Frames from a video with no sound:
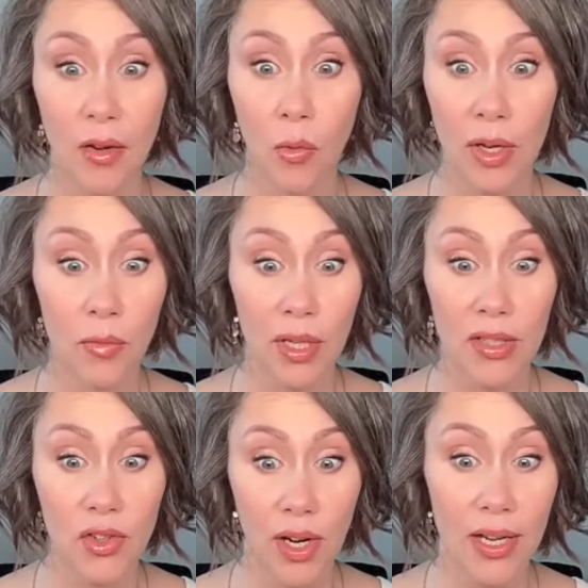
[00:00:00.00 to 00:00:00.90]
when we
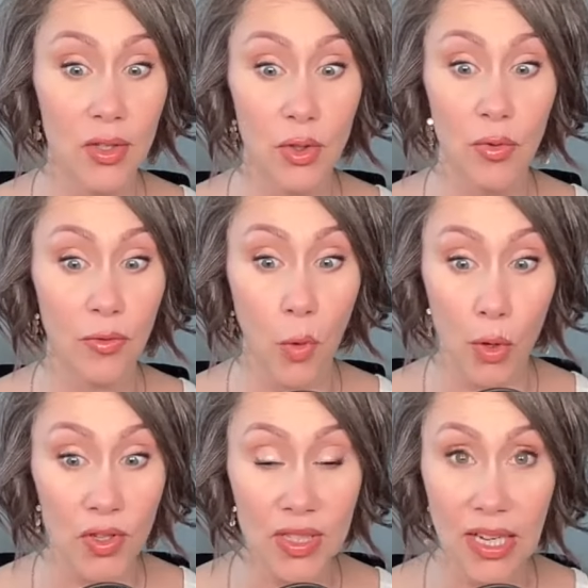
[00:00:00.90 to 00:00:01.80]
try to
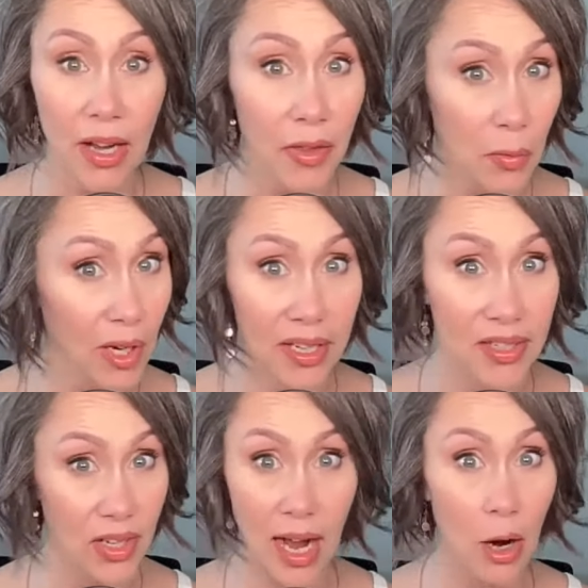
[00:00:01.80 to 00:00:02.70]
force the other one
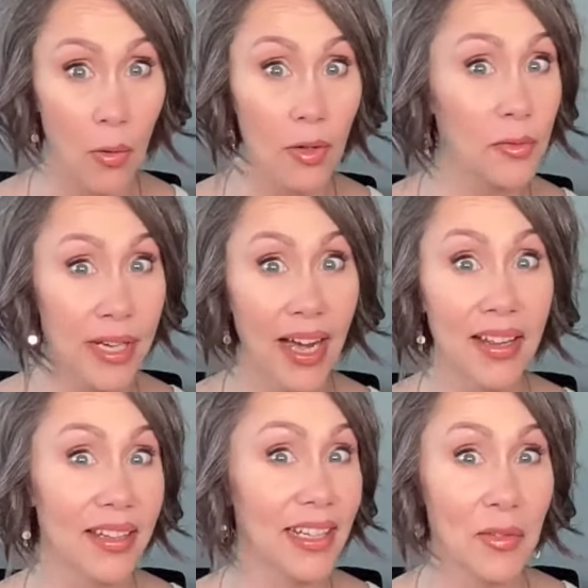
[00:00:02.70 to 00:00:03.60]
into our
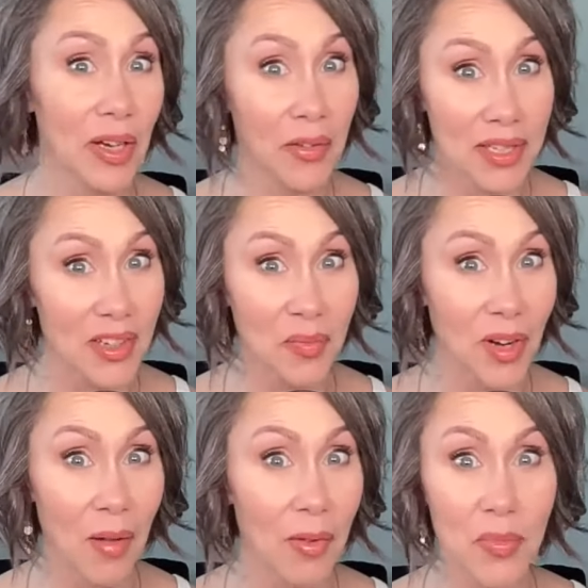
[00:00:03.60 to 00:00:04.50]
reality we always have
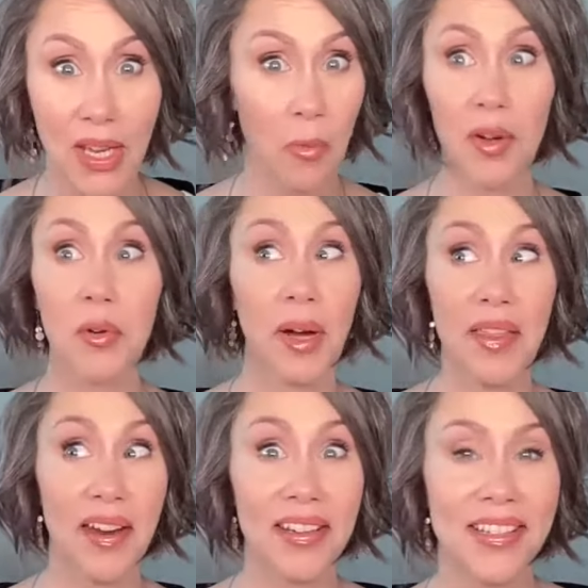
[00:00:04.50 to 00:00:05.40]
problems i wonder why
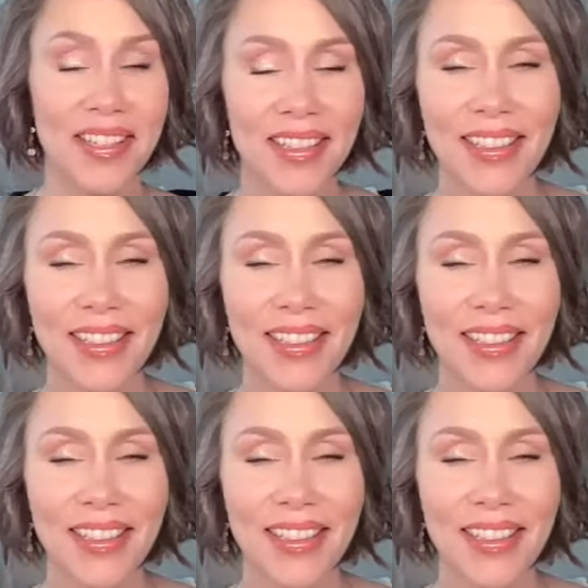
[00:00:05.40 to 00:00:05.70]
that is